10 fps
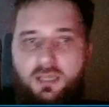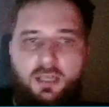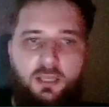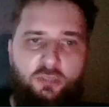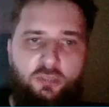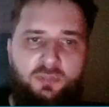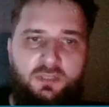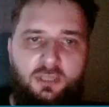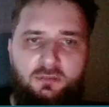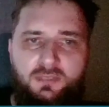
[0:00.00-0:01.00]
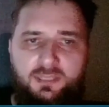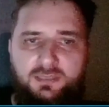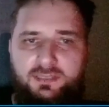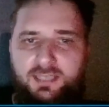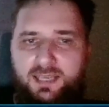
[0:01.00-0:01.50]
it should be noted
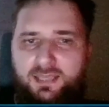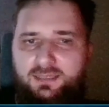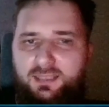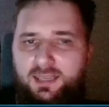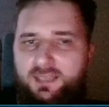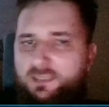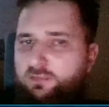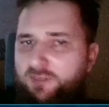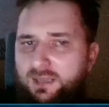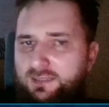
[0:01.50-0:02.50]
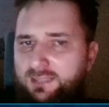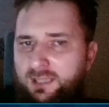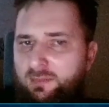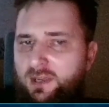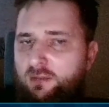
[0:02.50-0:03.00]
that, as far as I
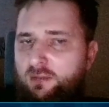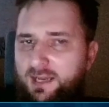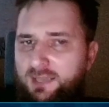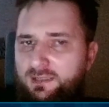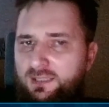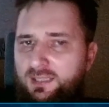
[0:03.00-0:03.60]
am aware,